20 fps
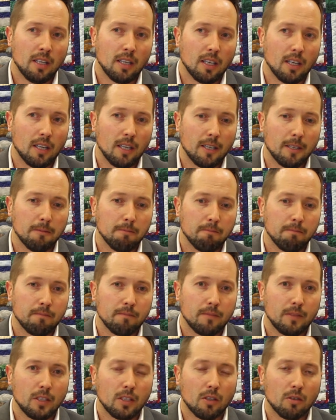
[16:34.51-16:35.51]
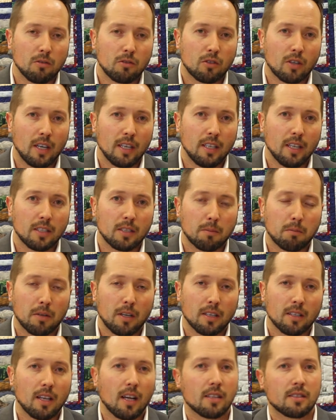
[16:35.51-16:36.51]
Trying not to
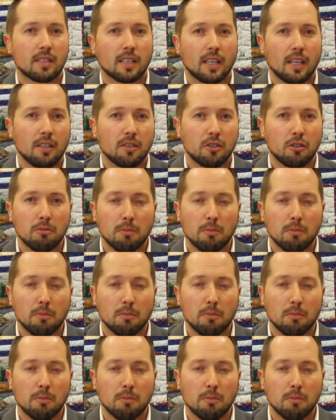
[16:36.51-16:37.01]
prognosticate